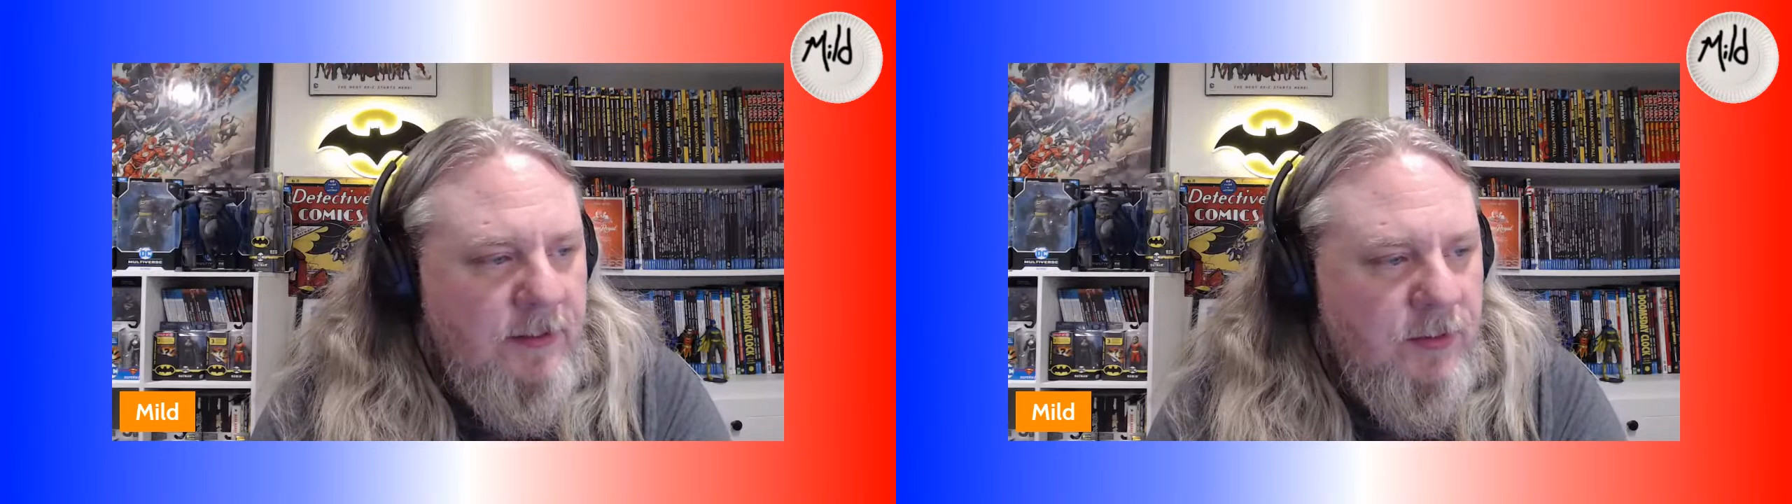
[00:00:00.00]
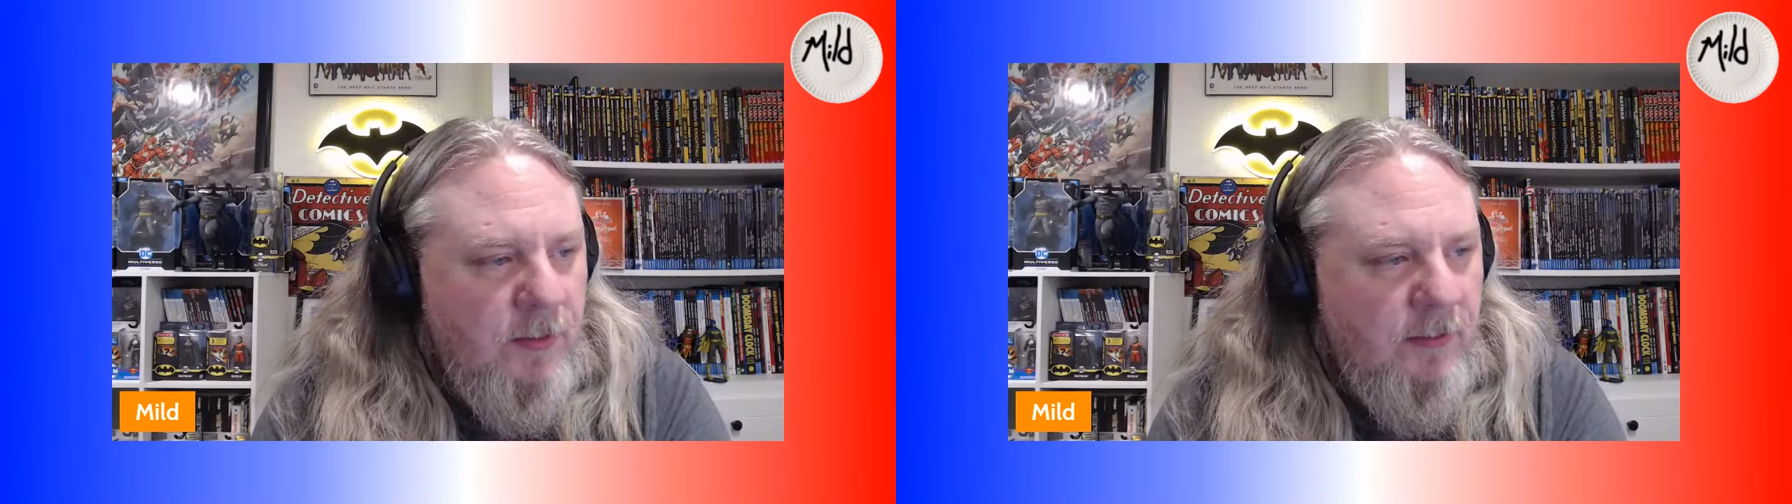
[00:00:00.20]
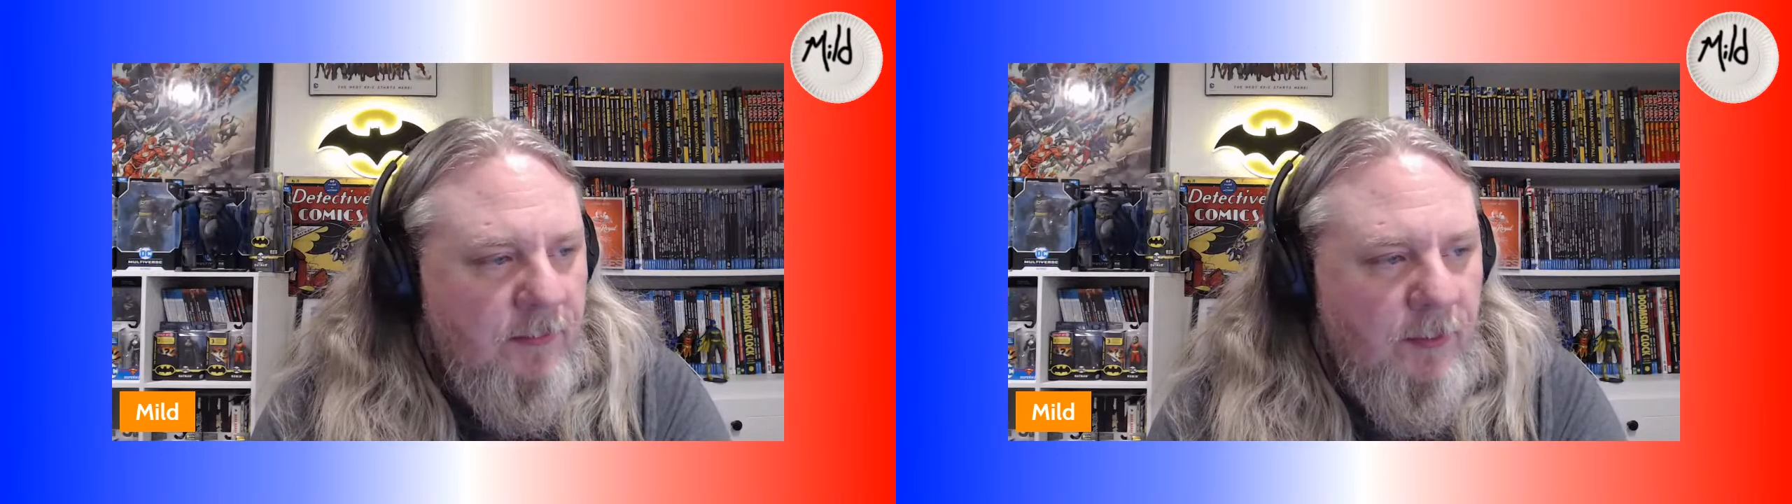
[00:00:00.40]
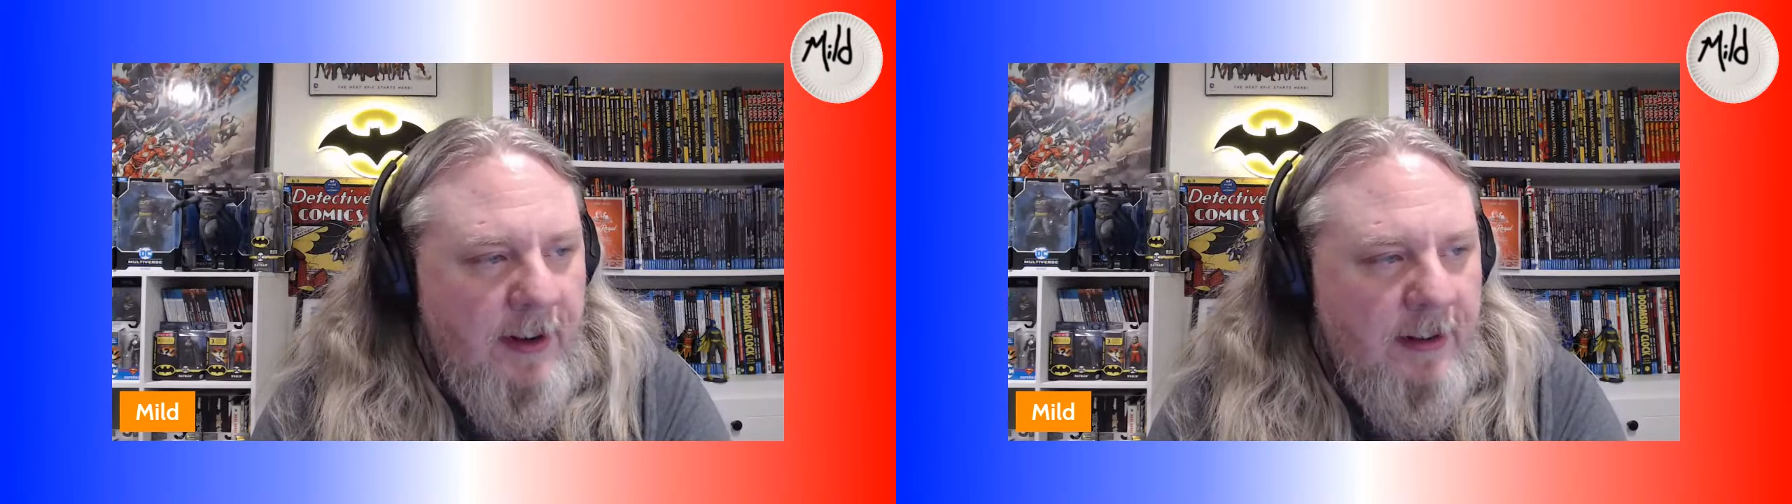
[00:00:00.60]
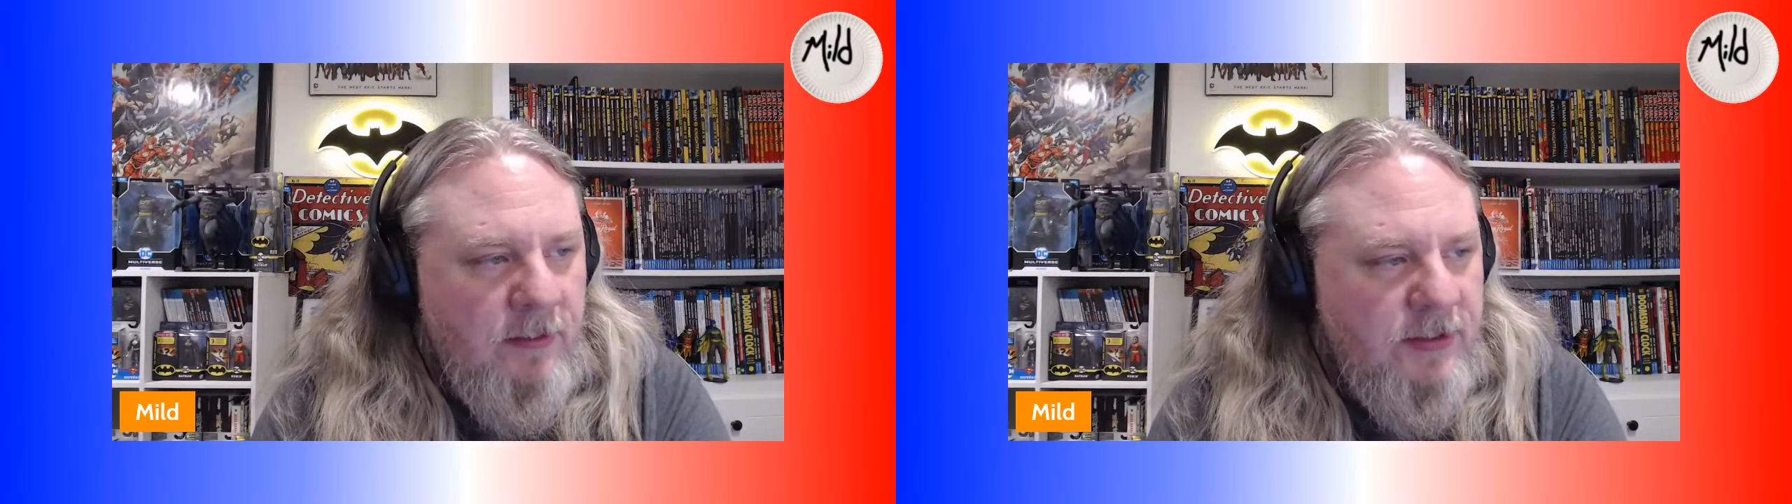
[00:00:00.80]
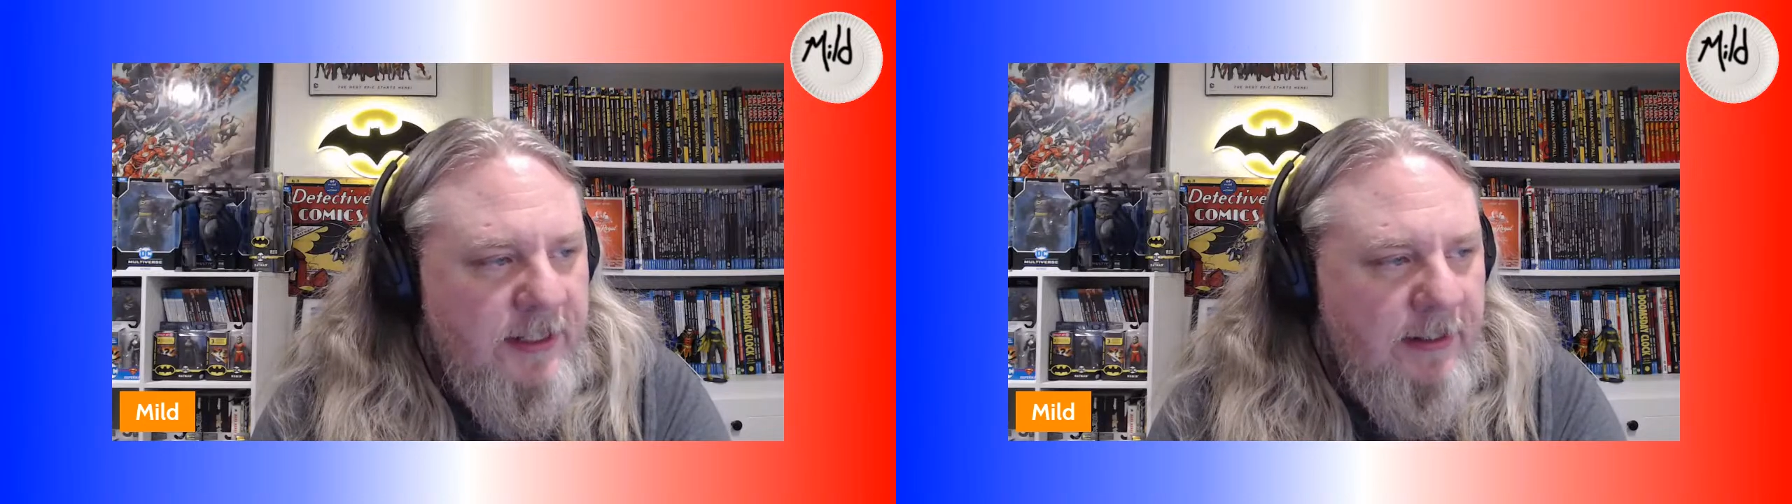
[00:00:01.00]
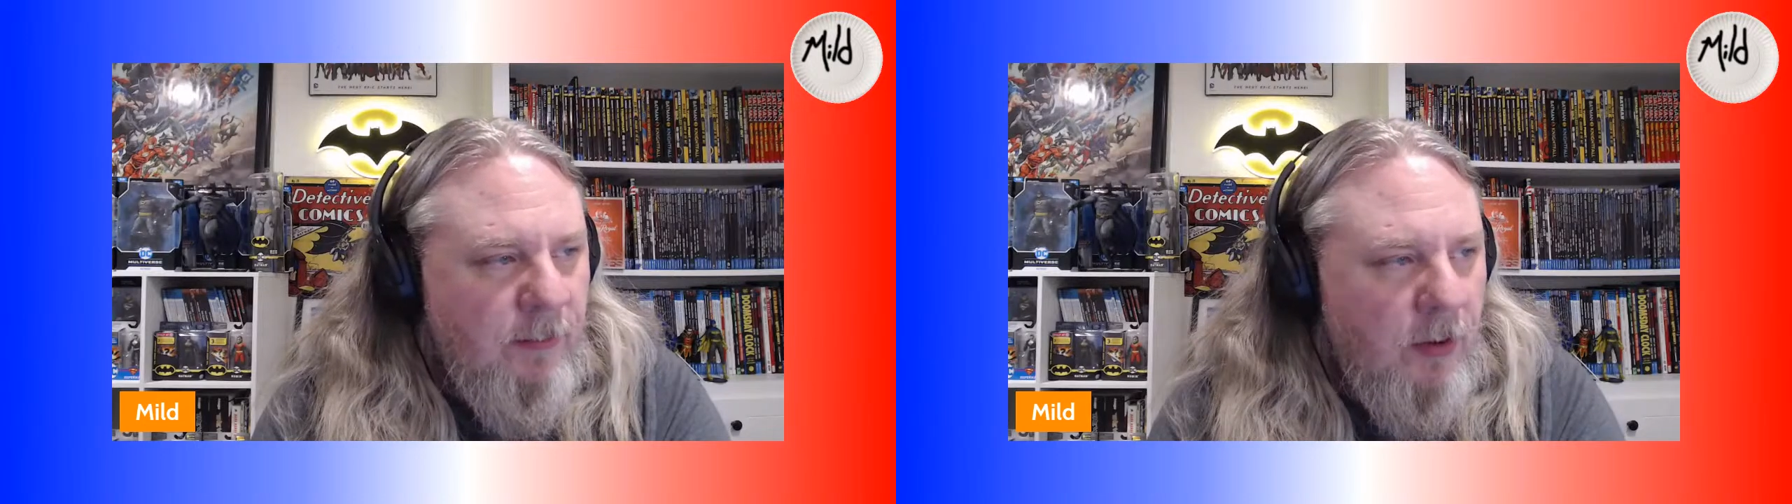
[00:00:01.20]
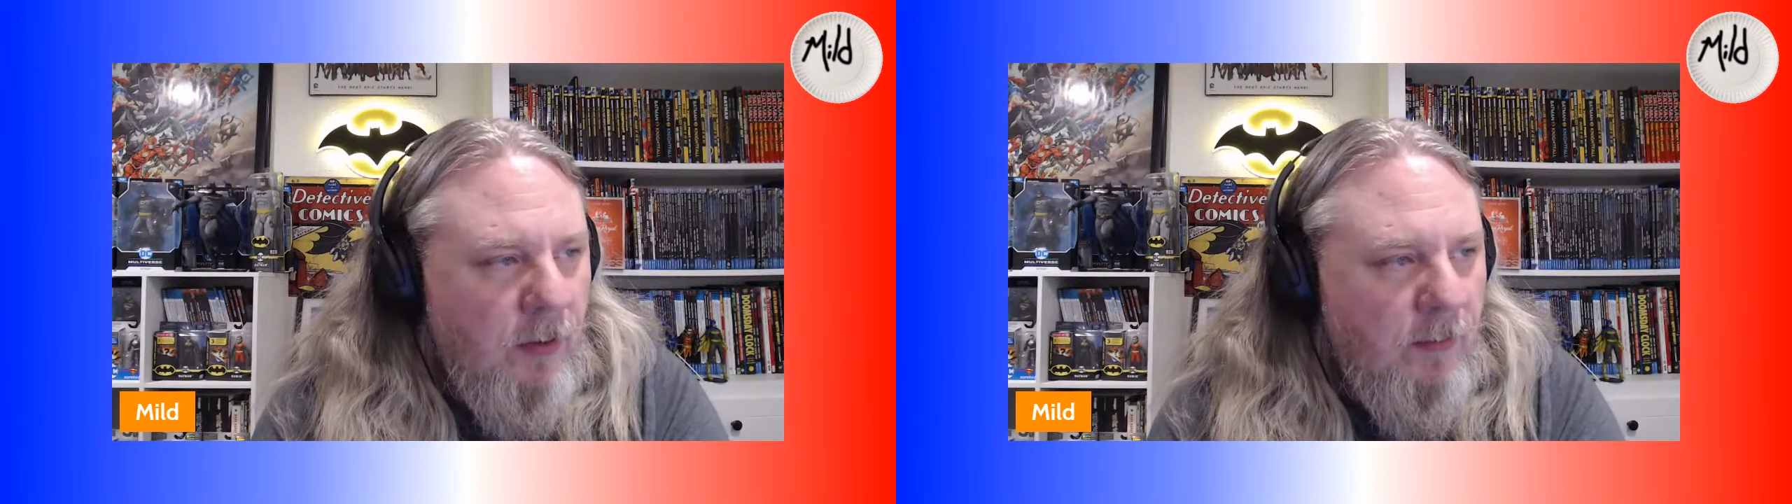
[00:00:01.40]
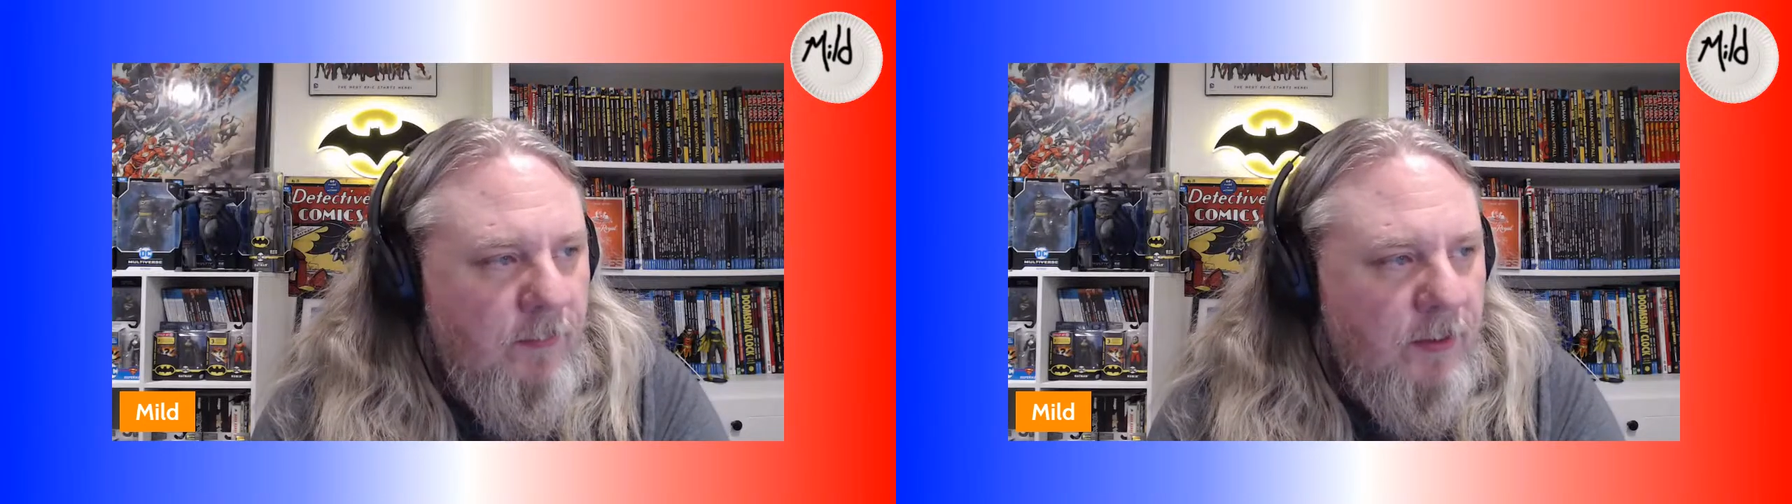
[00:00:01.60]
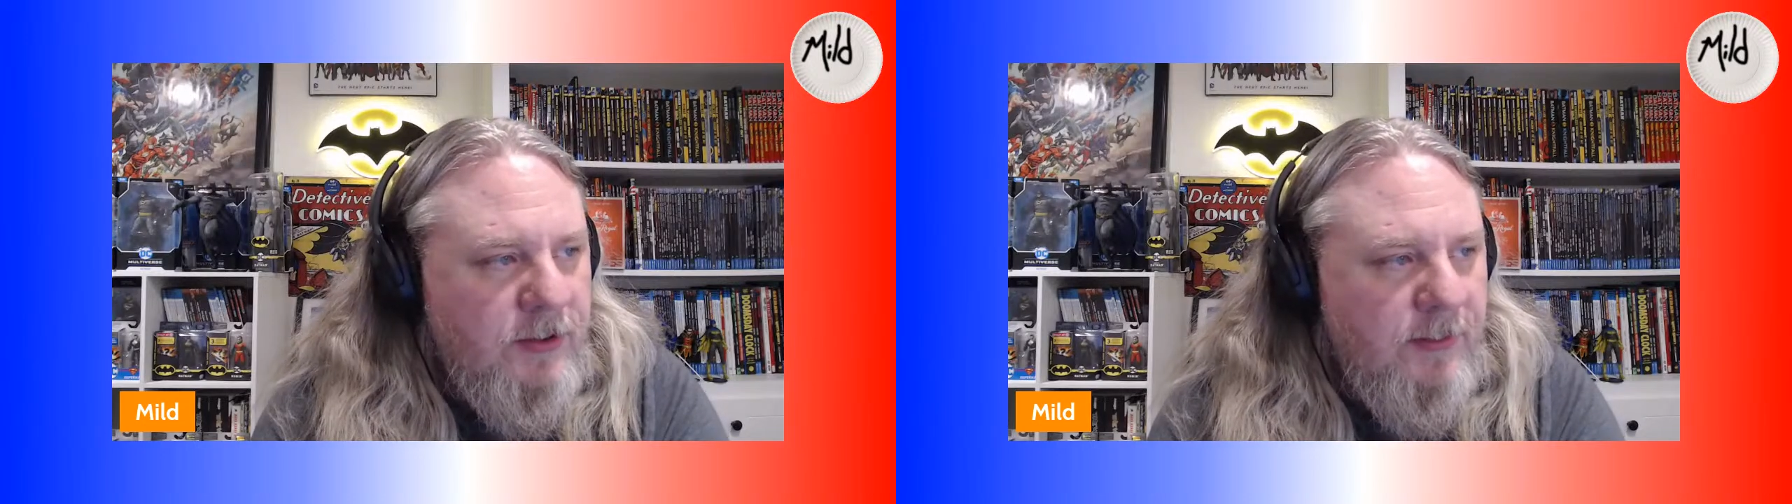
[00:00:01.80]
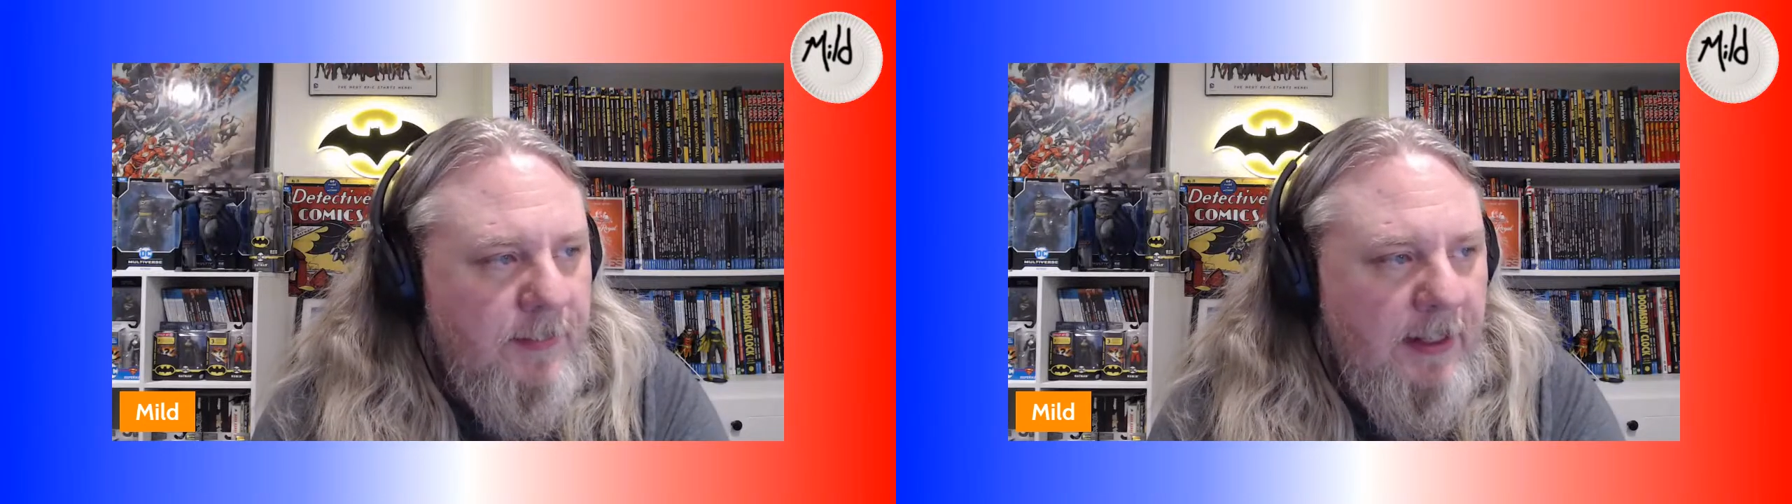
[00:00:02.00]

sort of ground zero for some